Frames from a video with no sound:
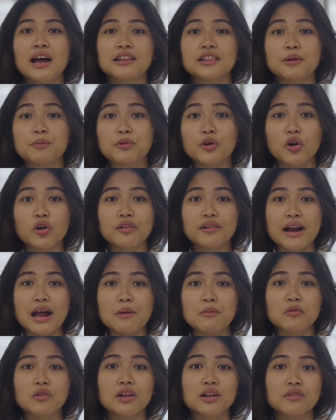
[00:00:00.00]
The
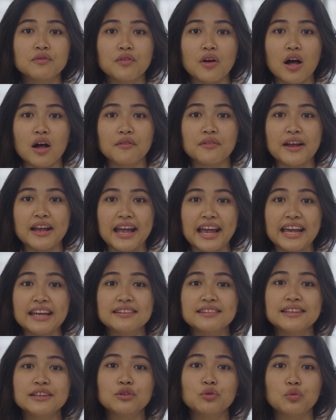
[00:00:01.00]
program will involve
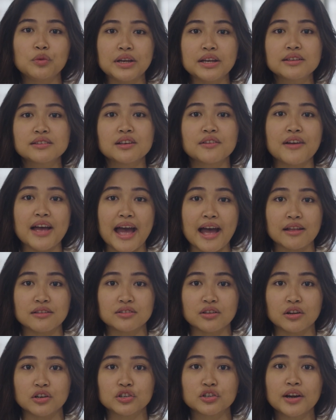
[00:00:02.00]
18 weeks of
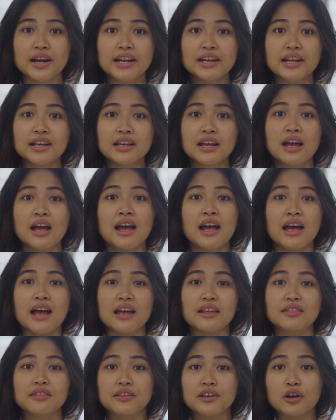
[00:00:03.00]
hands-on training
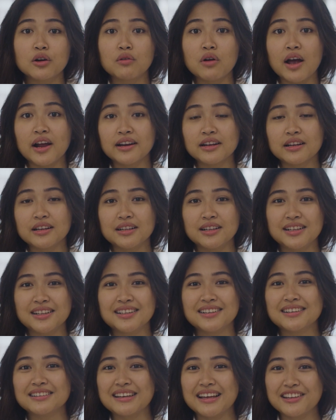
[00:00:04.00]
and
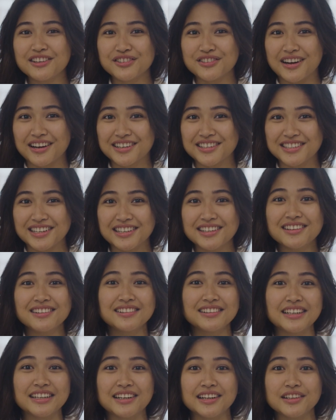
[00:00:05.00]
theoretical instruction
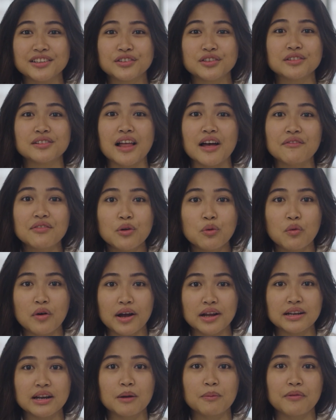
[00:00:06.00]
leading to Level
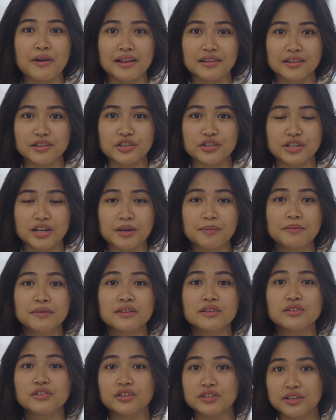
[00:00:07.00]
1 apprenticeship
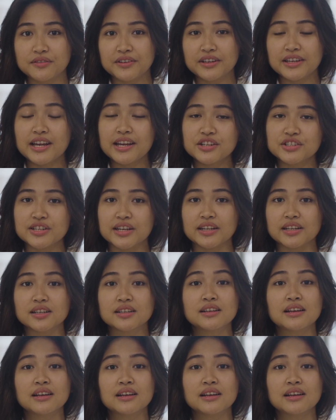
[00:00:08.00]
certification.